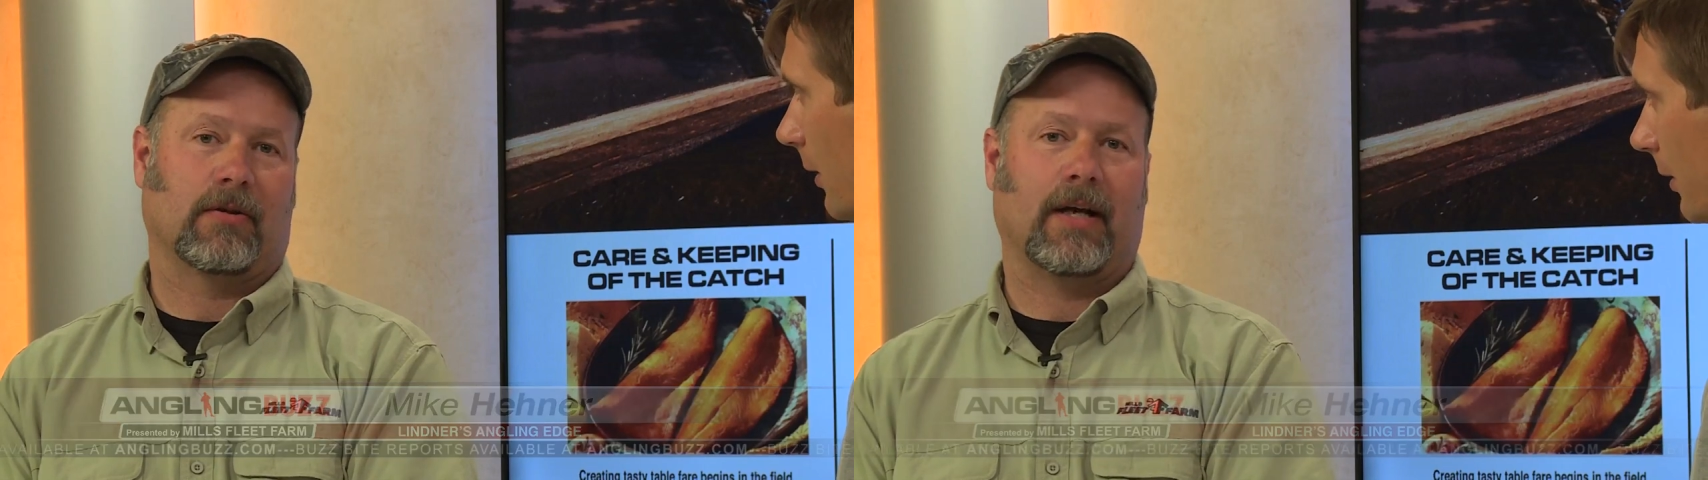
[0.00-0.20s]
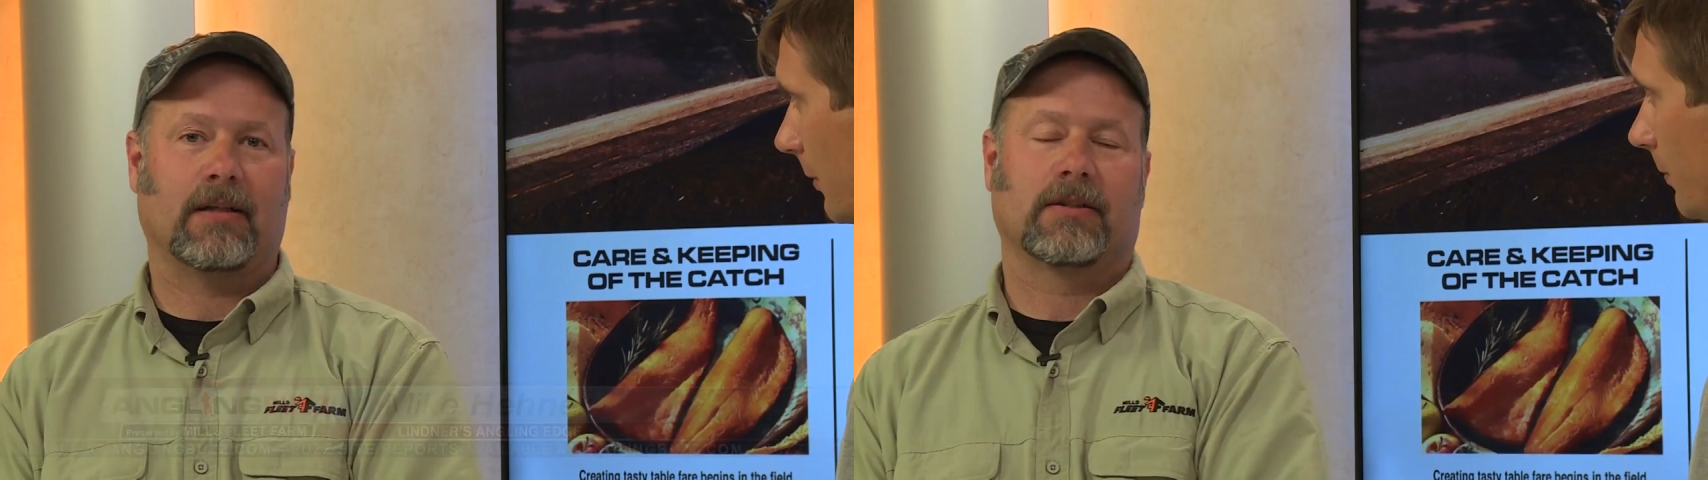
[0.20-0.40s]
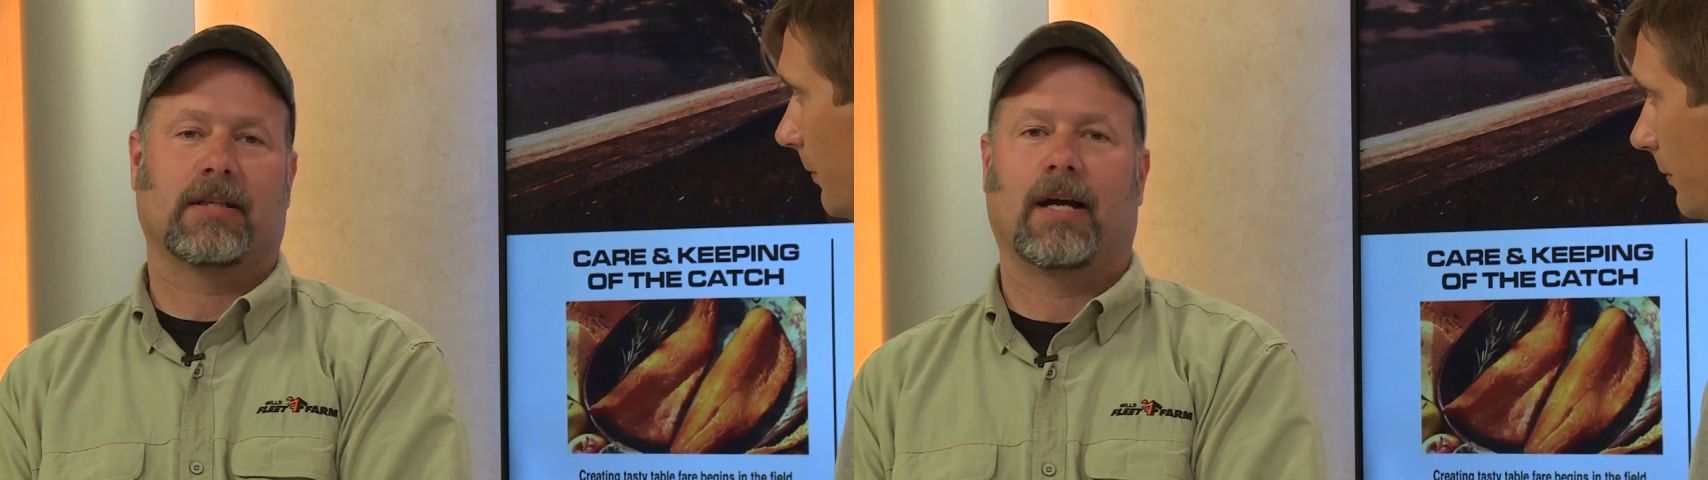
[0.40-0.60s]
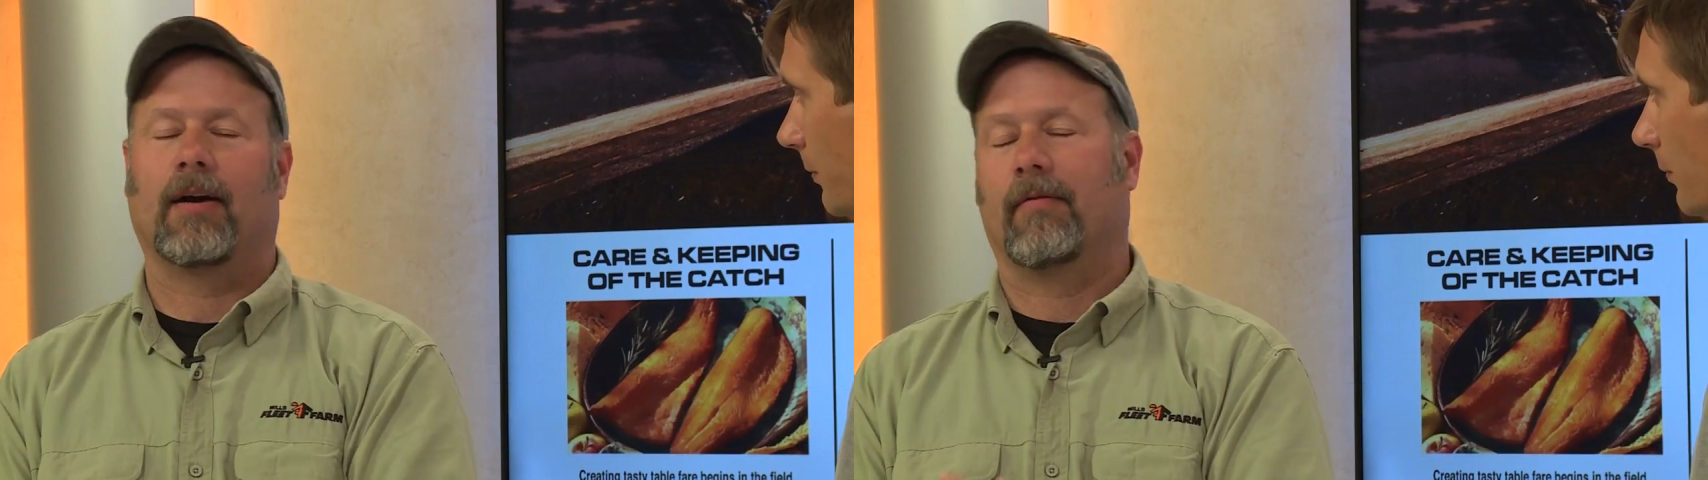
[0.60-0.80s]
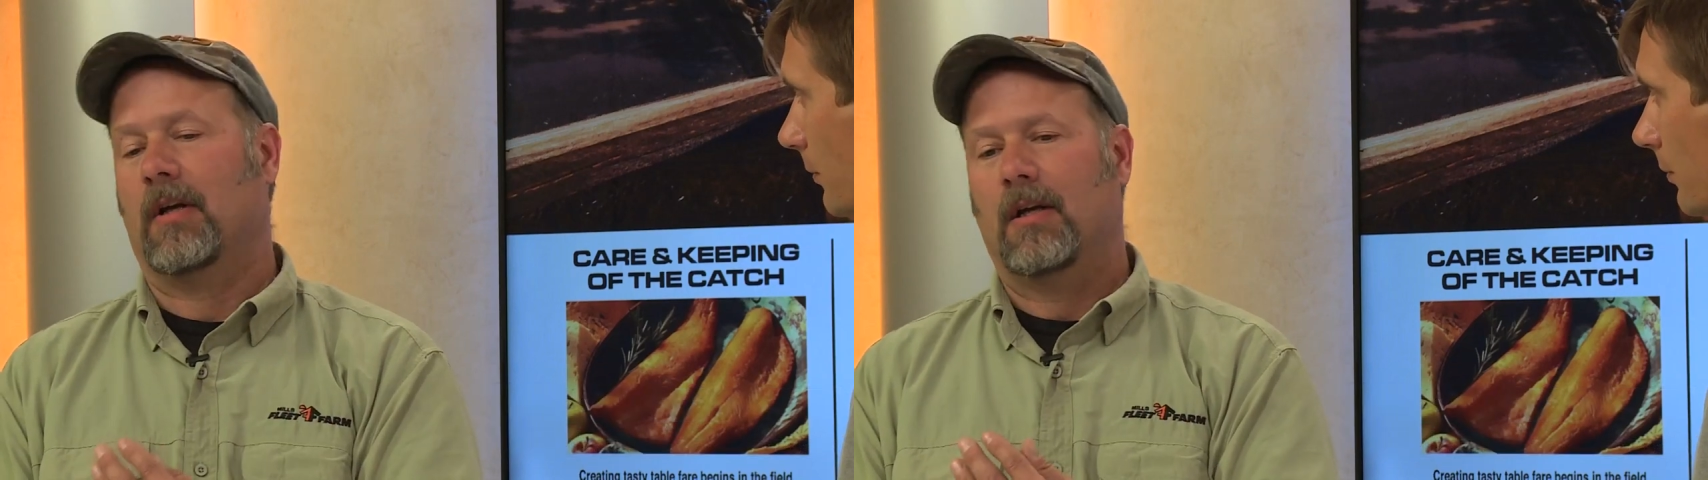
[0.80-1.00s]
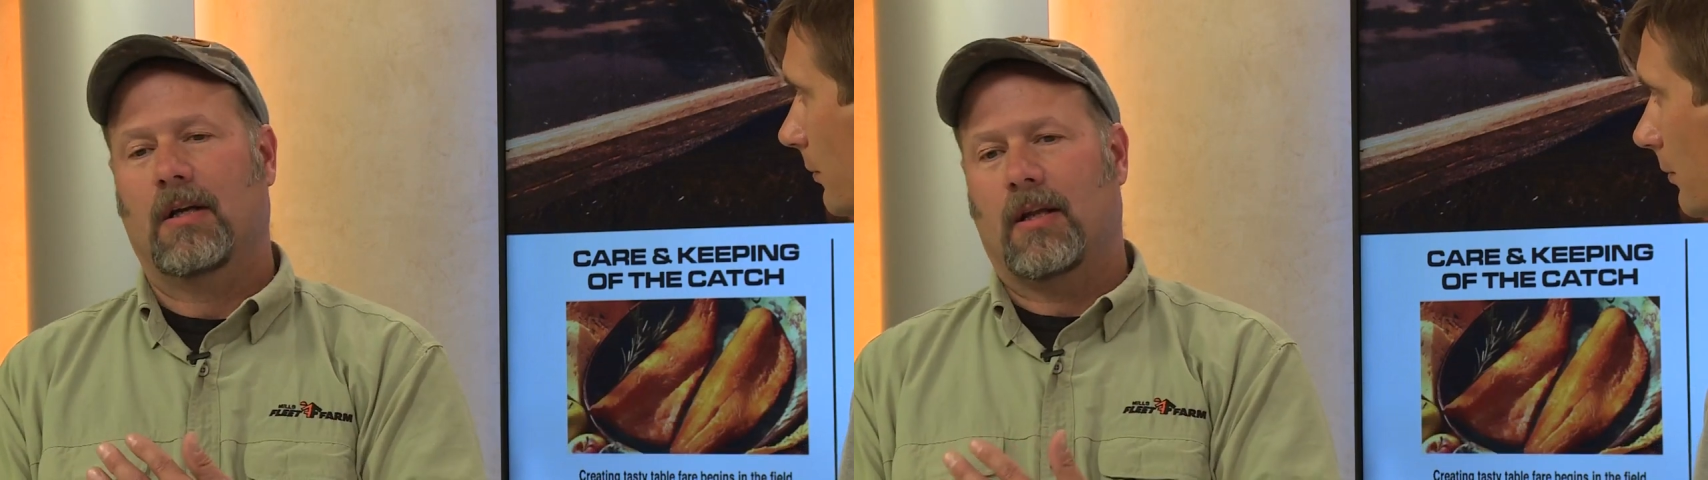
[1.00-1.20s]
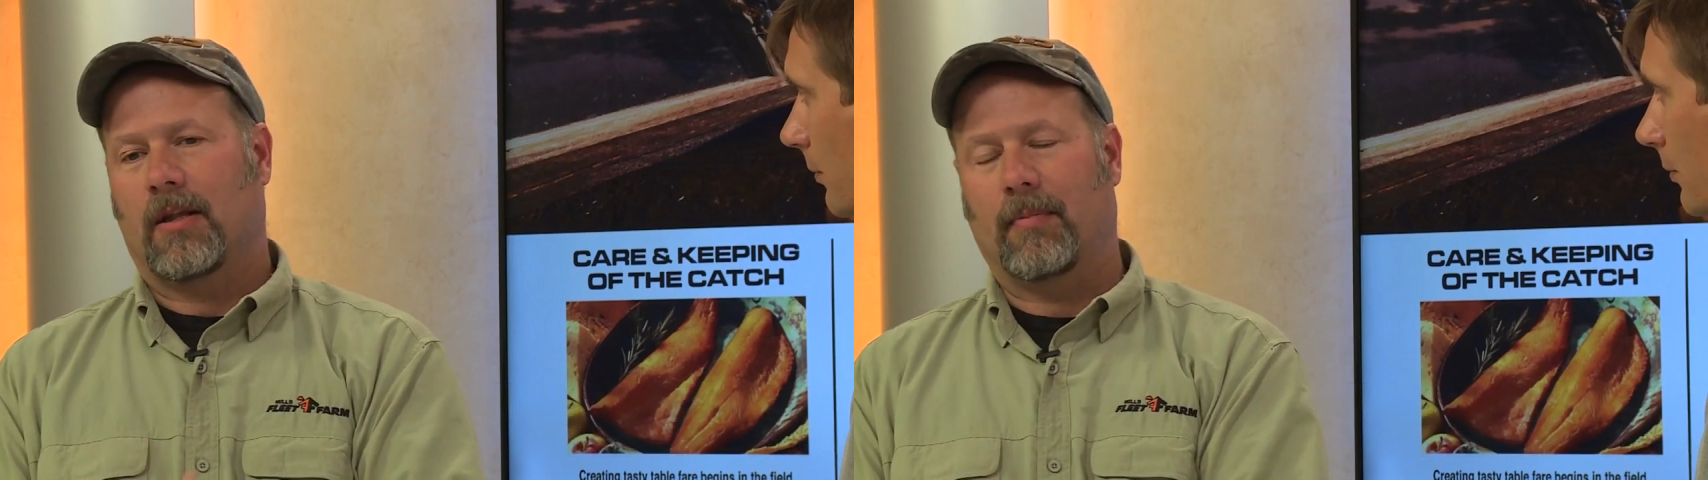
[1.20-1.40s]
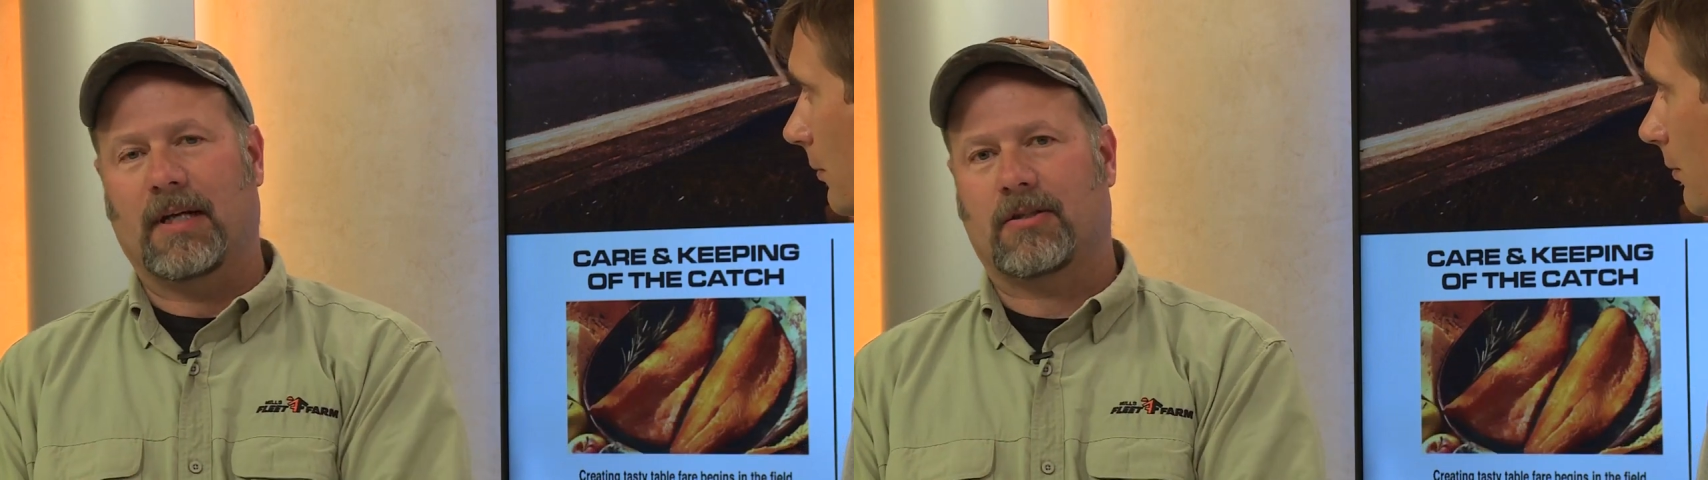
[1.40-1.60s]
So anglers have
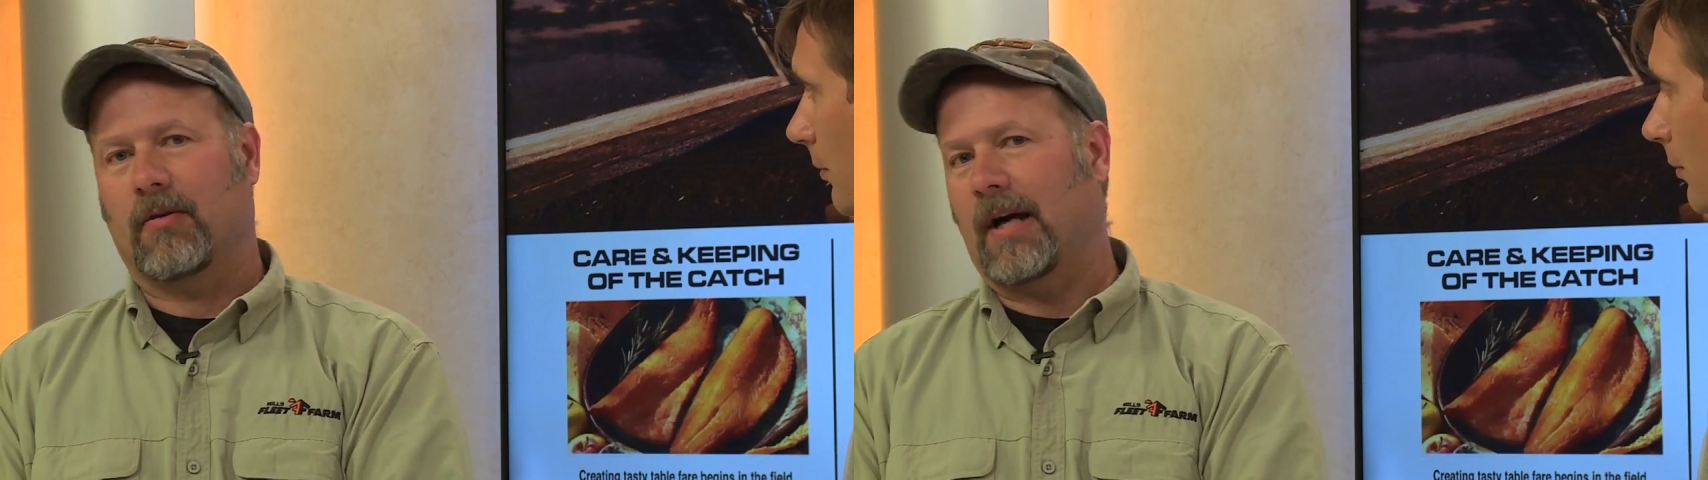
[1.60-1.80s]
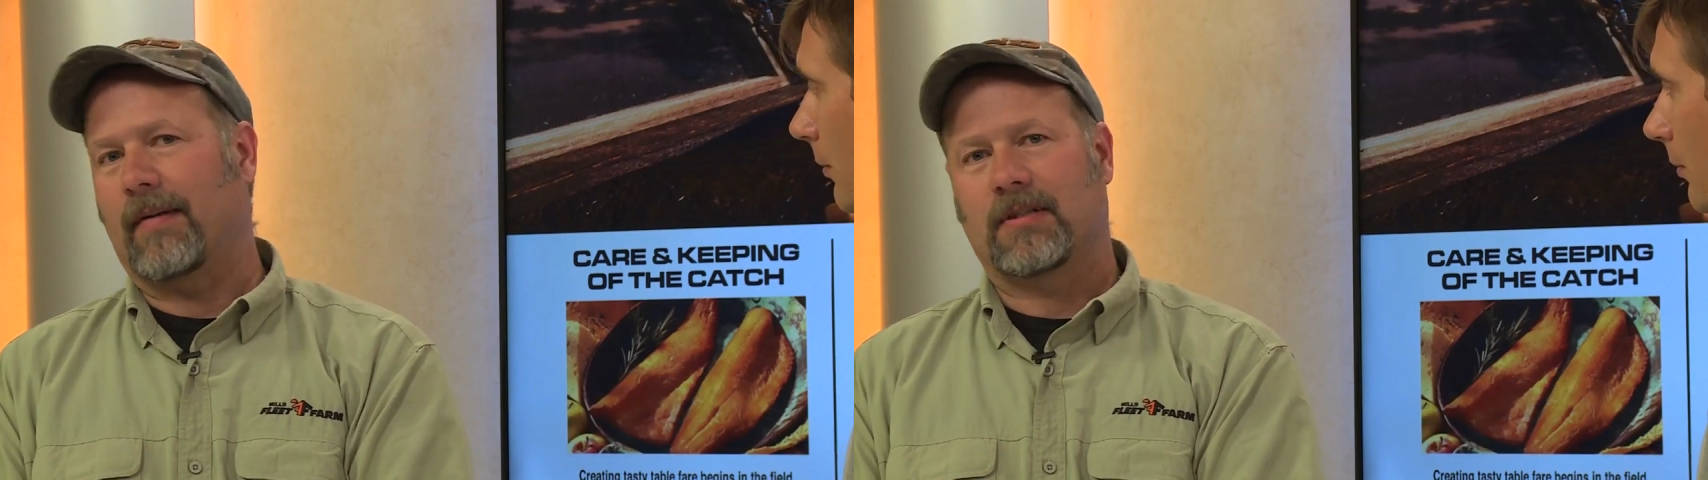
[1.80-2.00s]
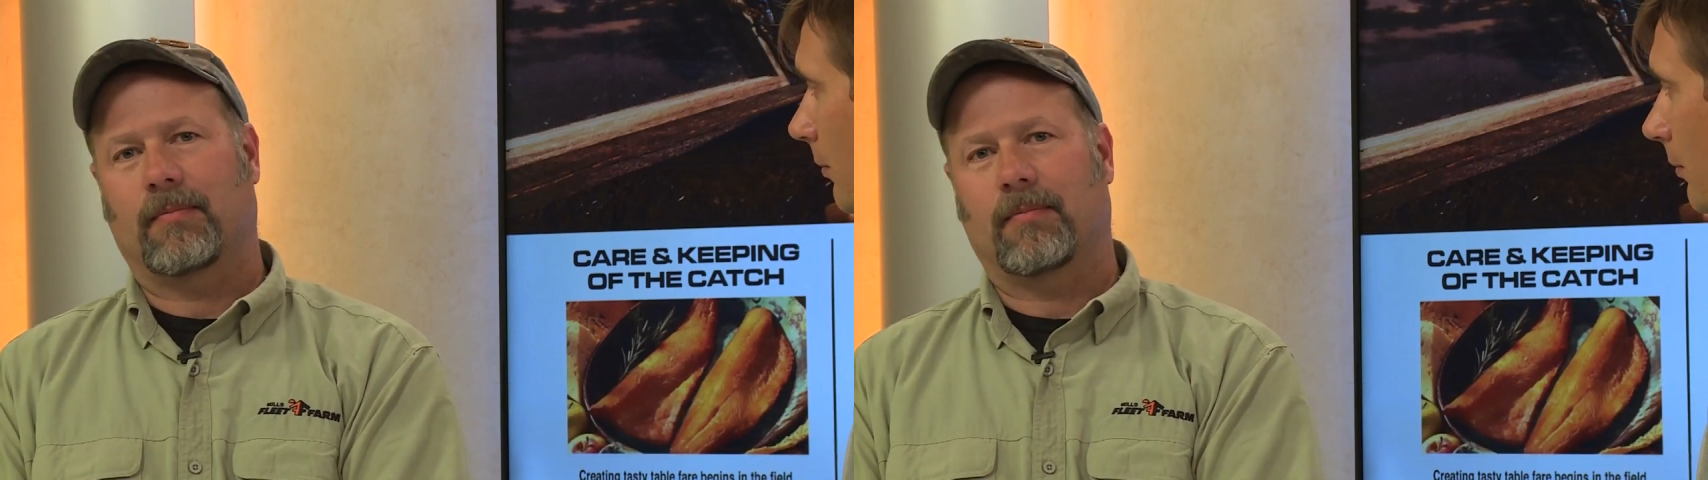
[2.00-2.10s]
the best graphs,